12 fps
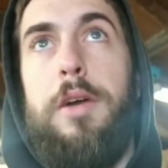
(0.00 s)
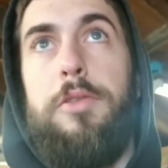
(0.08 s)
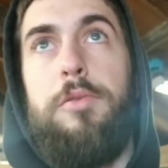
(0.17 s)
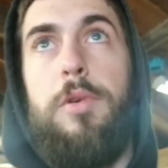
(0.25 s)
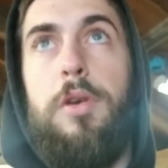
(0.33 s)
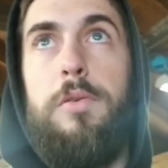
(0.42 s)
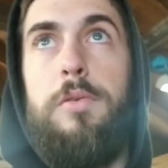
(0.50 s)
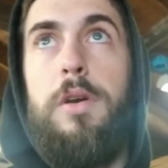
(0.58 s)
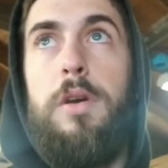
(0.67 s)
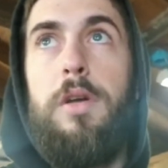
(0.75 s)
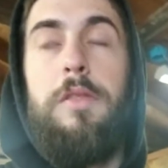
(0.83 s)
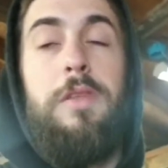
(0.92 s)
that it wasn't
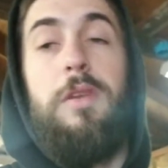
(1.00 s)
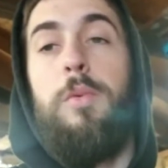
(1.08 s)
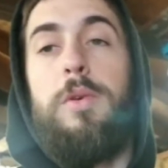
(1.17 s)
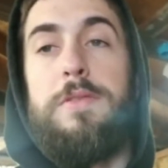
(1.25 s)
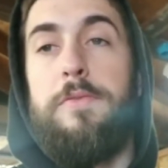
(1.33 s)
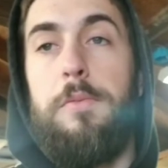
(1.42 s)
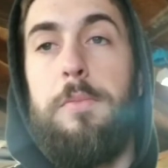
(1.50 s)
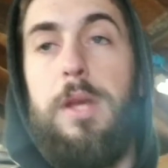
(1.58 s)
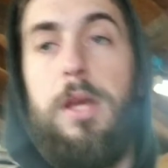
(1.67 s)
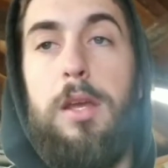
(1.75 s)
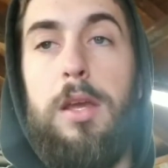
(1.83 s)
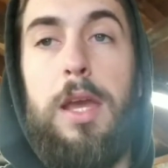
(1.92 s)
for me and get rid
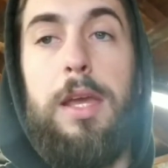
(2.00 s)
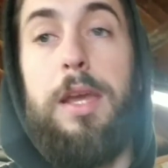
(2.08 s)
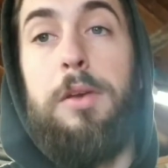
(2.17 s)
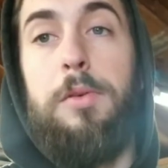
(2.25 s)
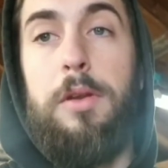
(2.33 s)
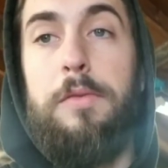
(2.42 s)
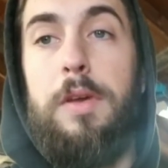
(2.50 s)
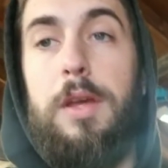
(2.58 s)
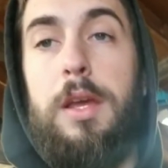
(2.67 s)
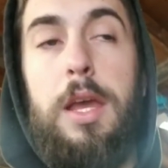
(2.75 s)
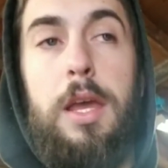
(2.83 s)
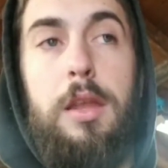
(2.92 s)
of it and
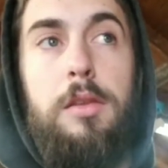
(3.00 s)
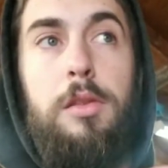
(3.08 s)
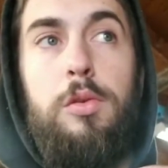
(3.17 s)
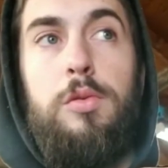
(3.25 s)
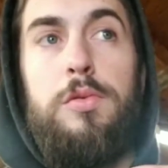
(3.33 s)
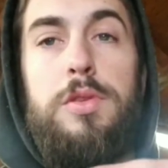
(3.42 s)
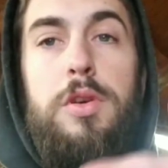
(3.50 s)
lose all that money.